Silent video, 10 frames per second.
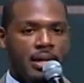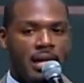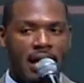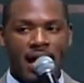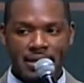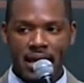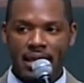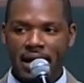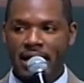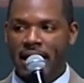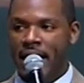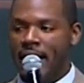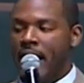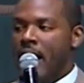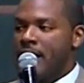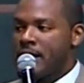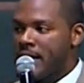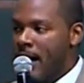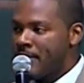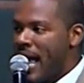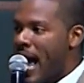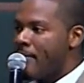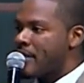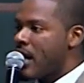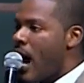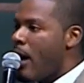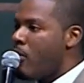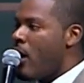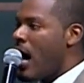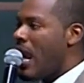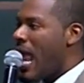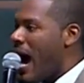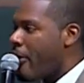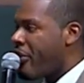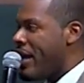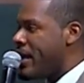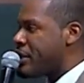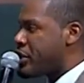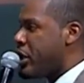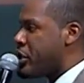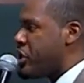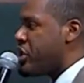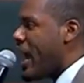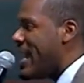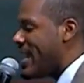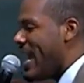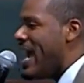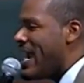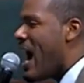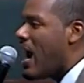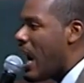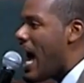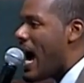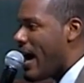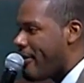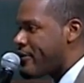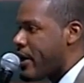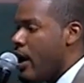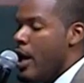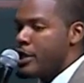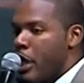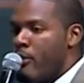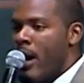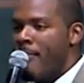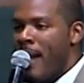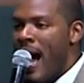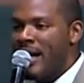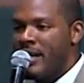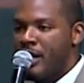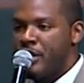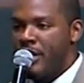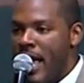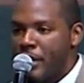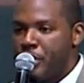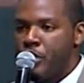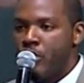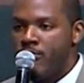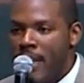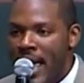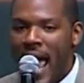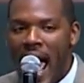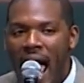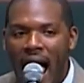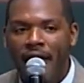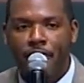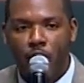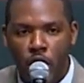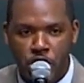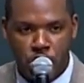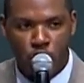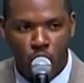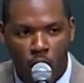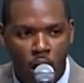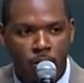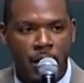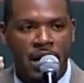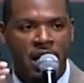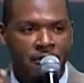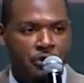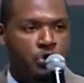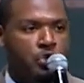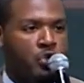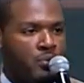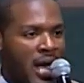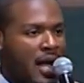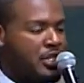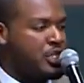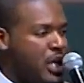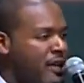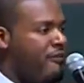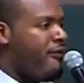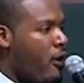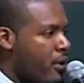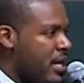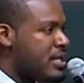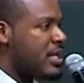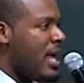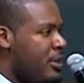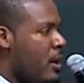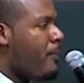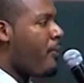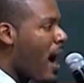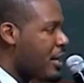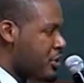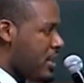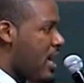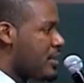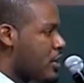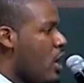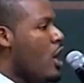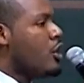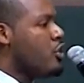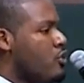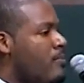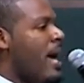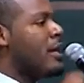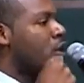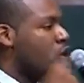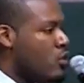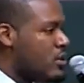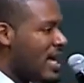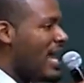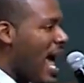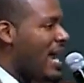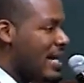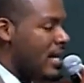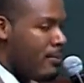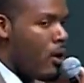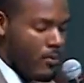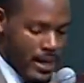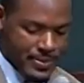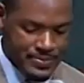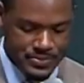Can I say that again? Sometimes God will allow things to shake in our lives to remind us yes, you may have what you want, but if you do not stay focused in the process, you may lose it at any moment.